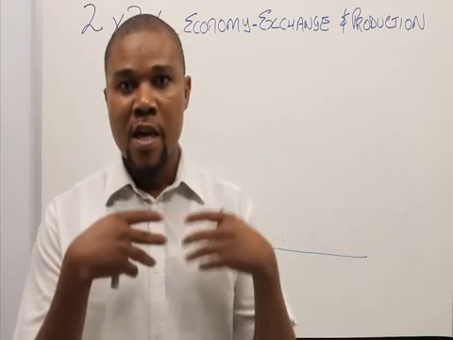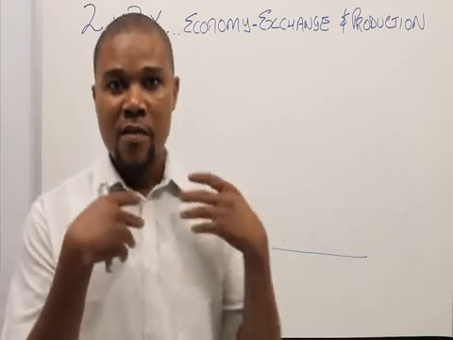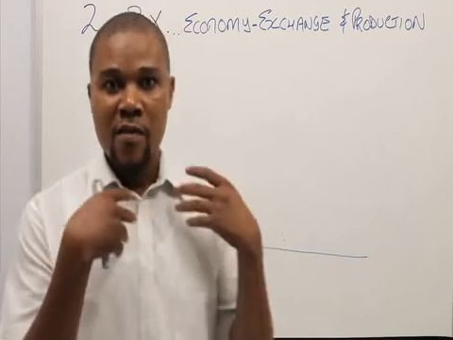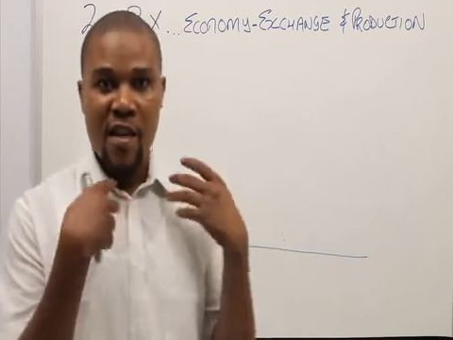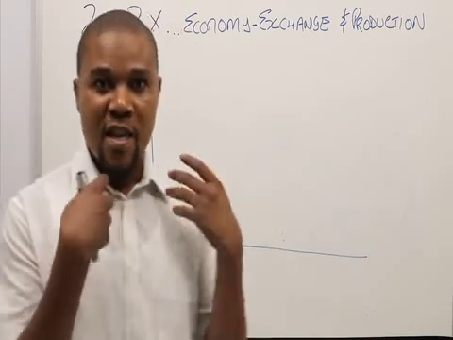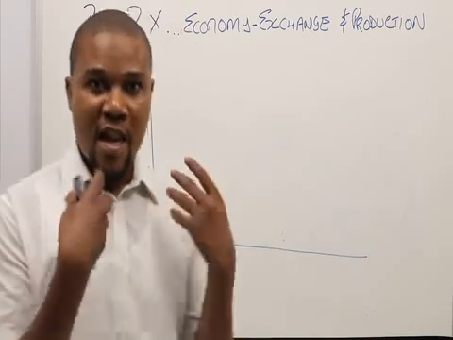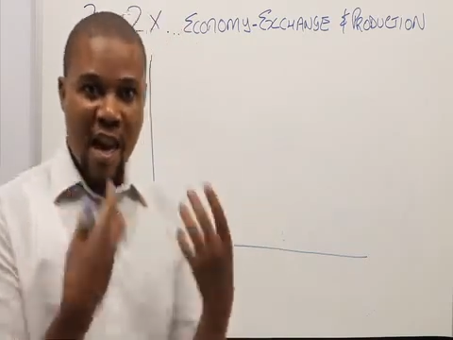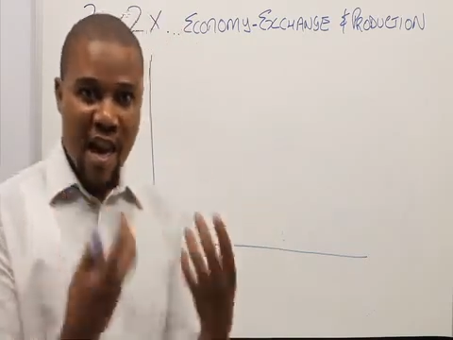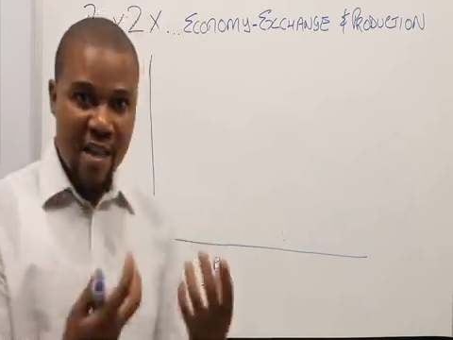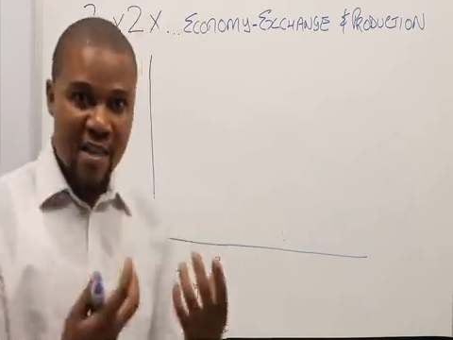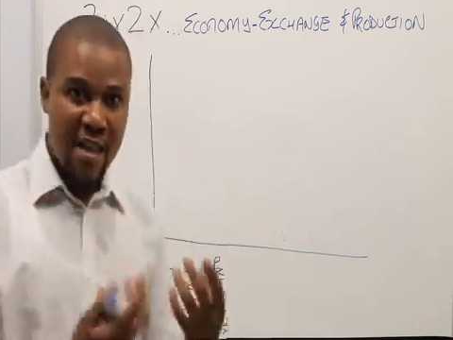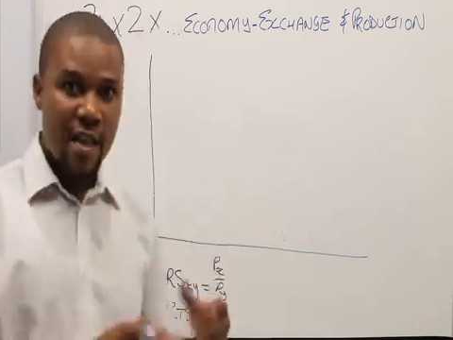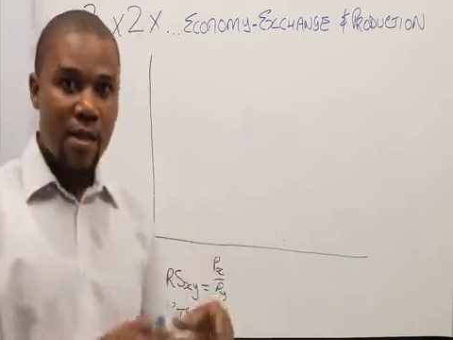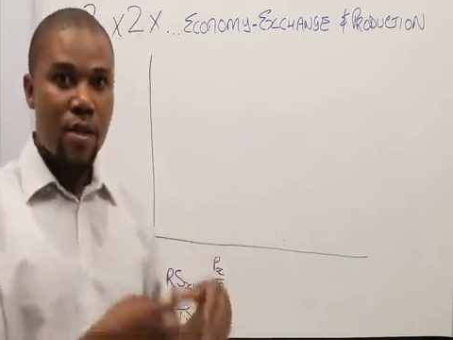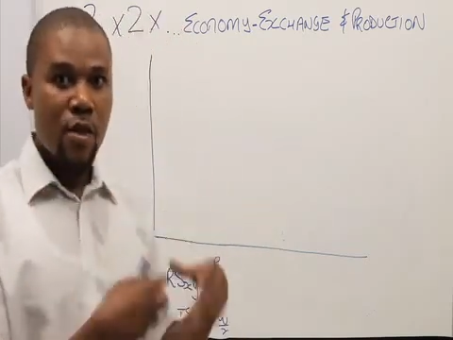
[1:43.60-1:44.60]
the
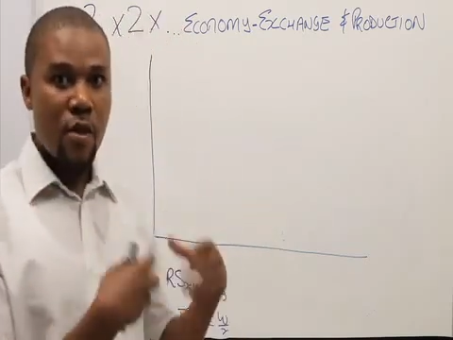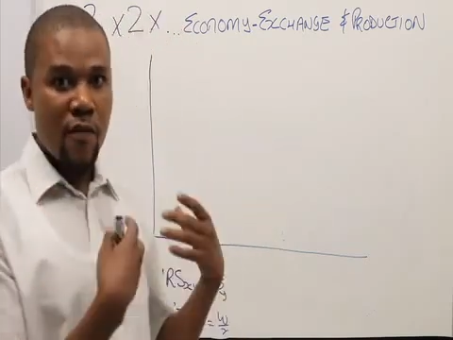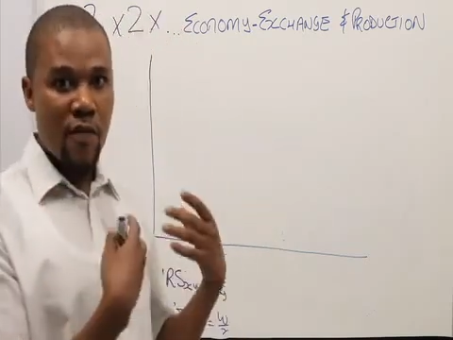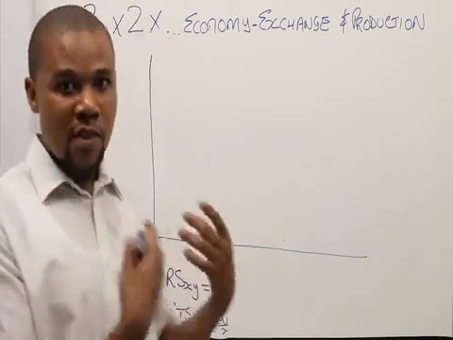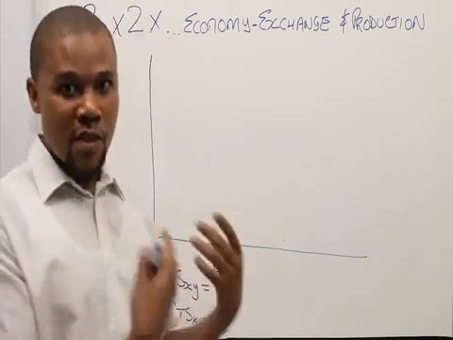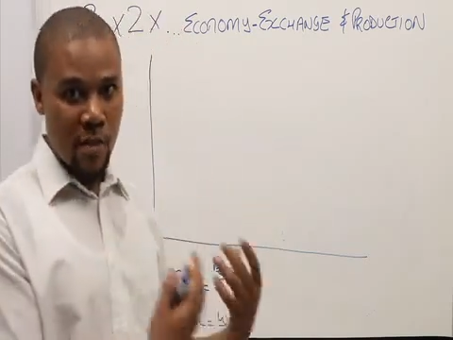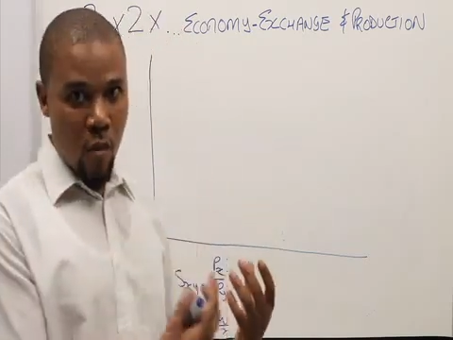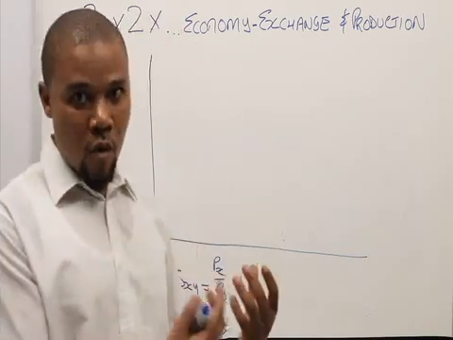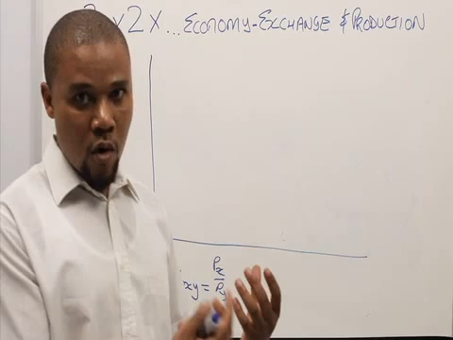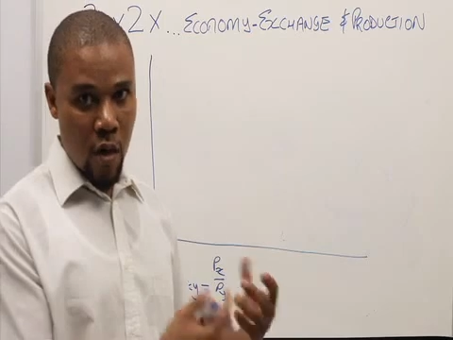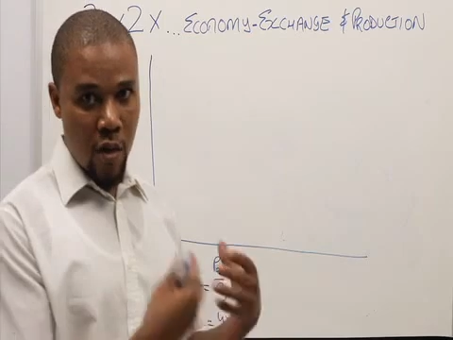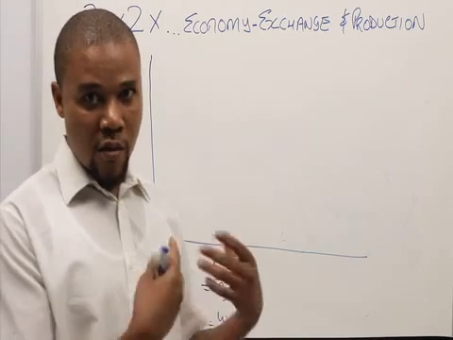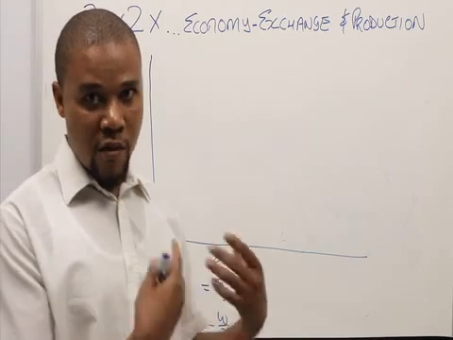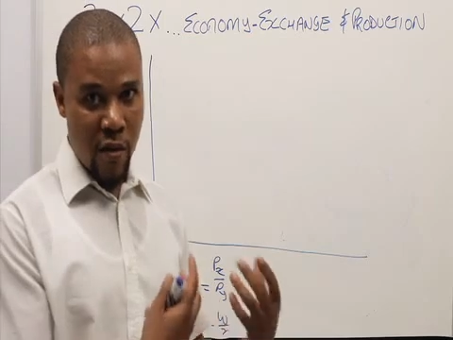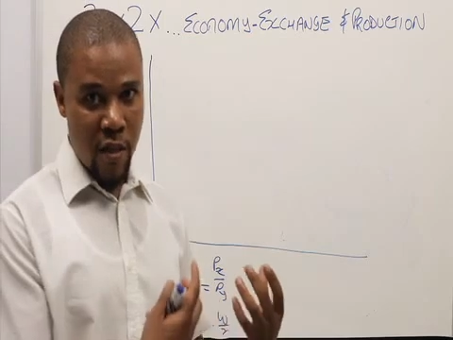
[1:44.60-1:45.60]
essence of this
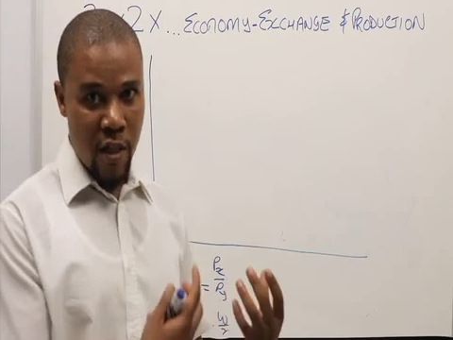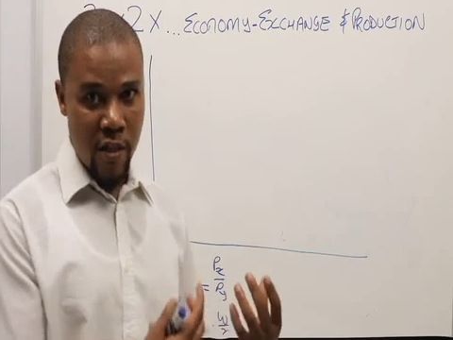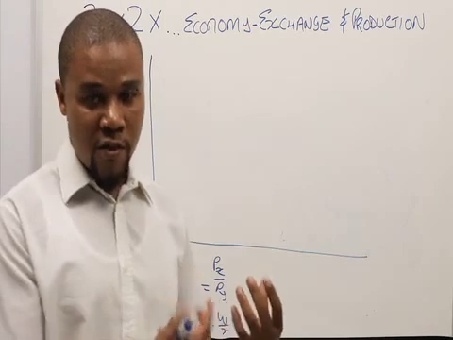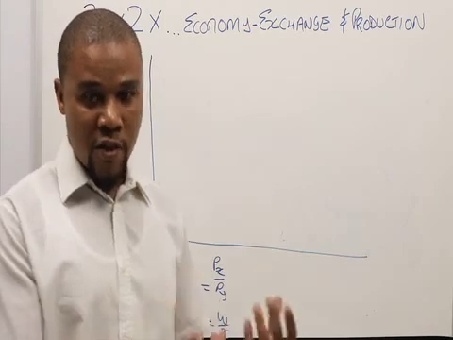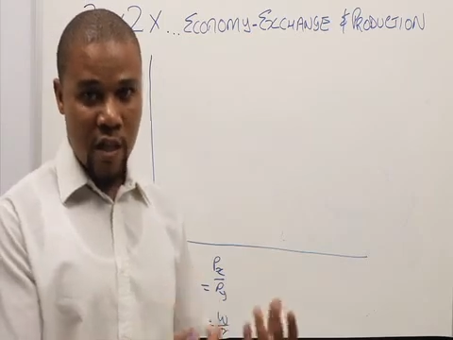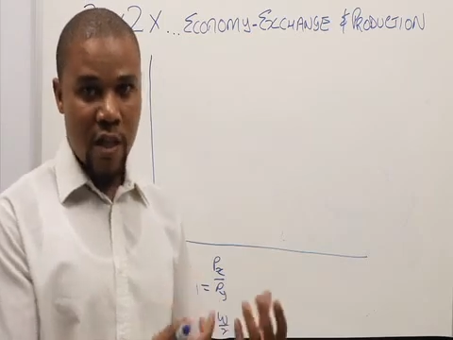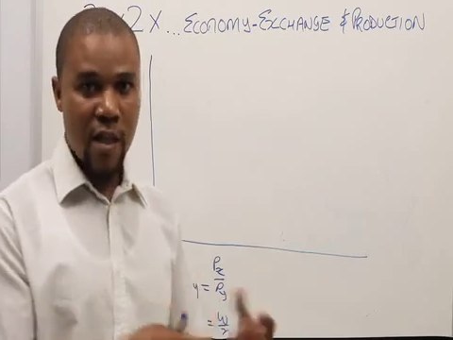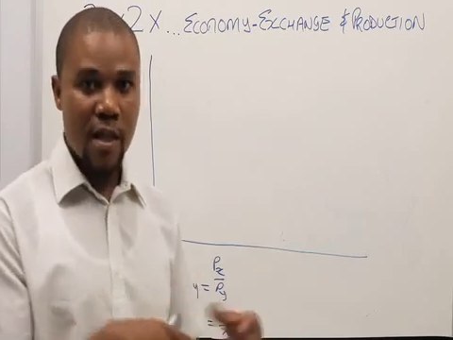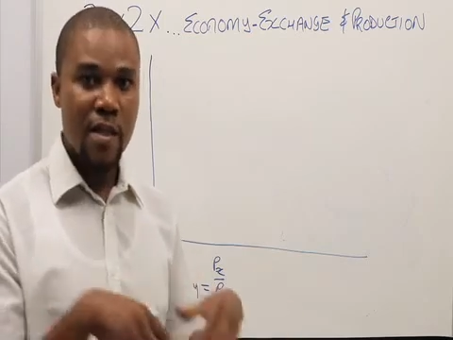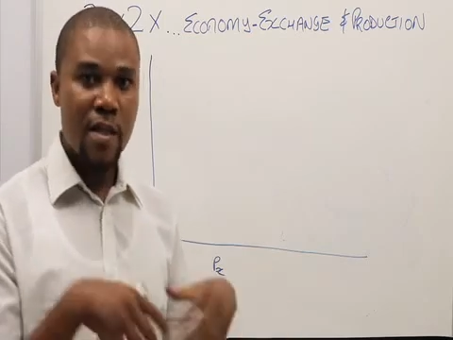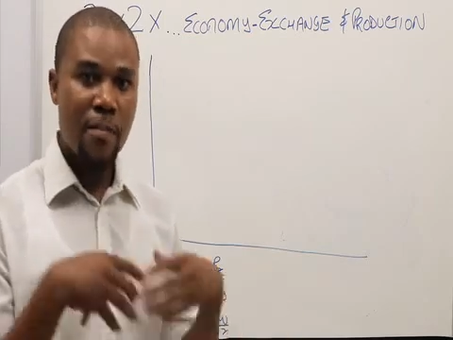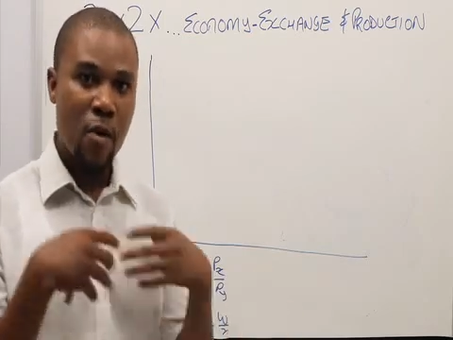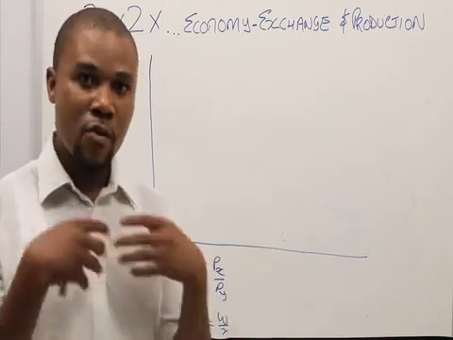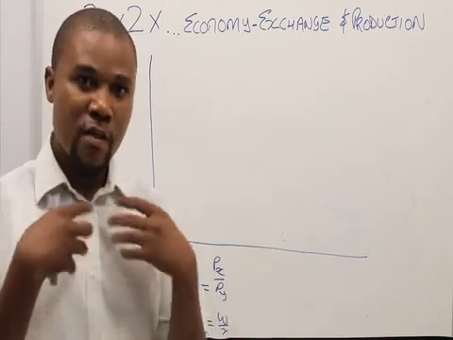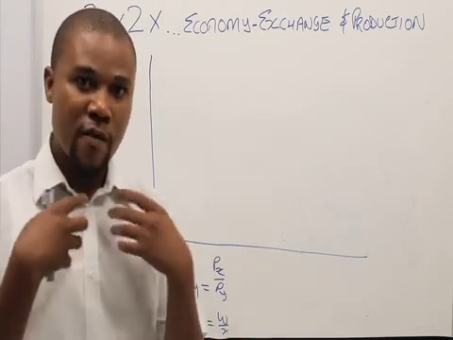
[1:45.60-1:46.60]
model really is
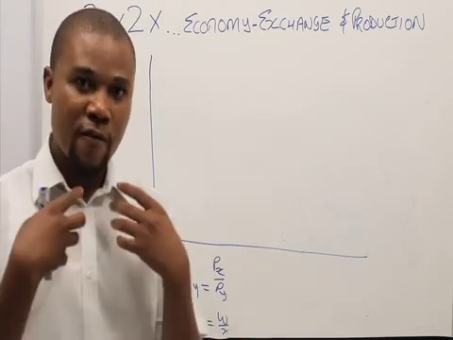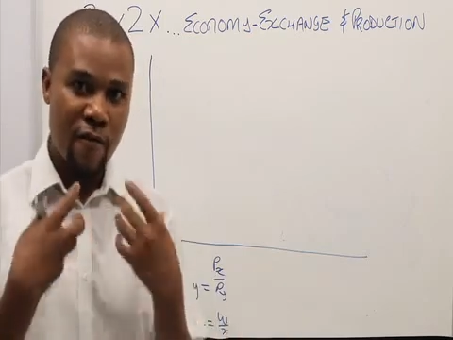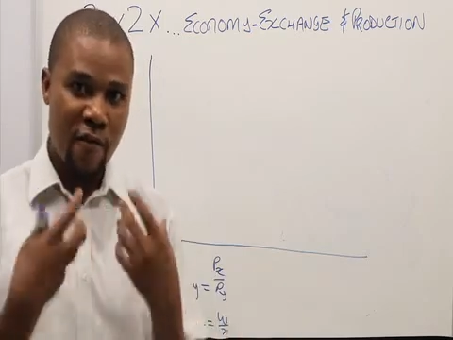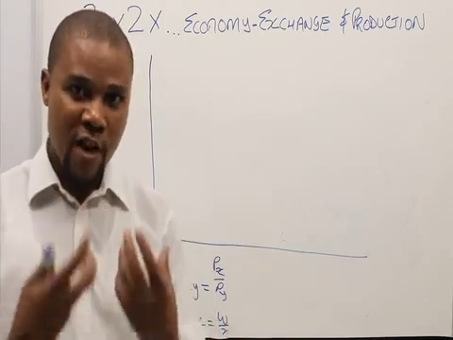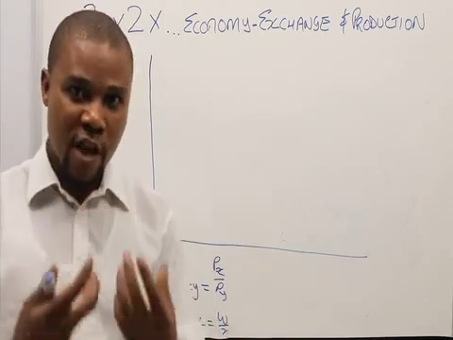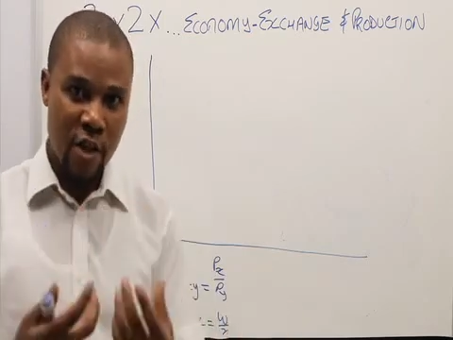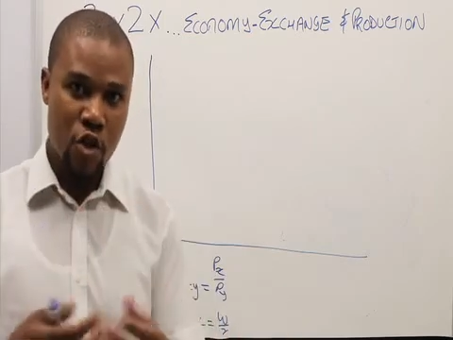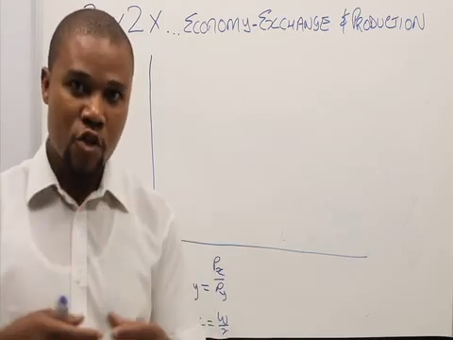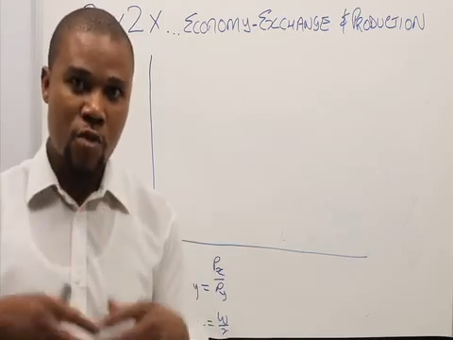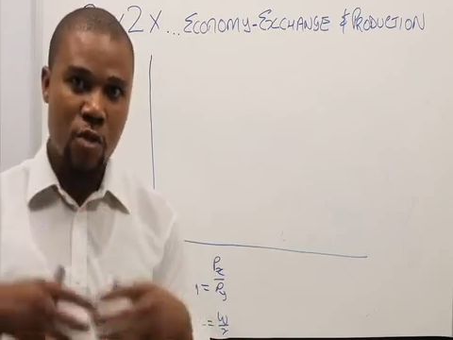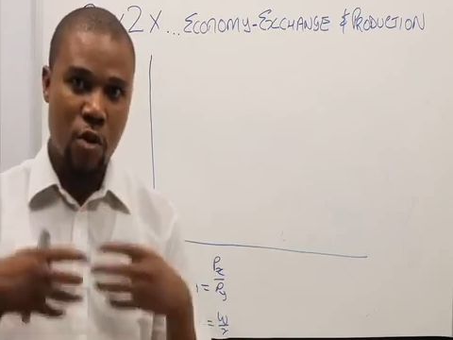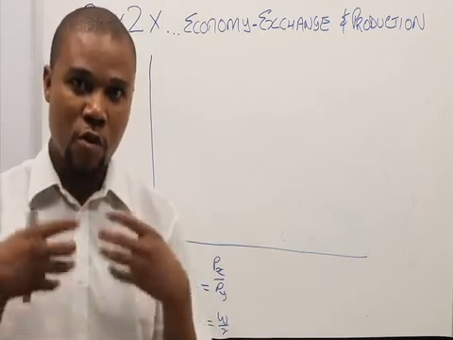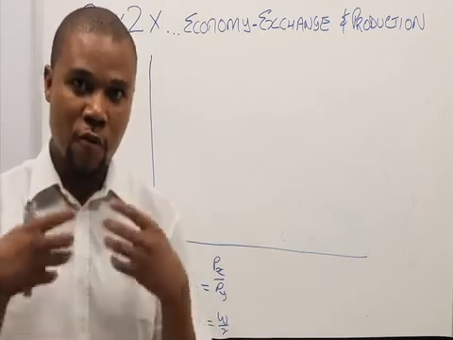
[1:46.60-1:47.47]
about the virtues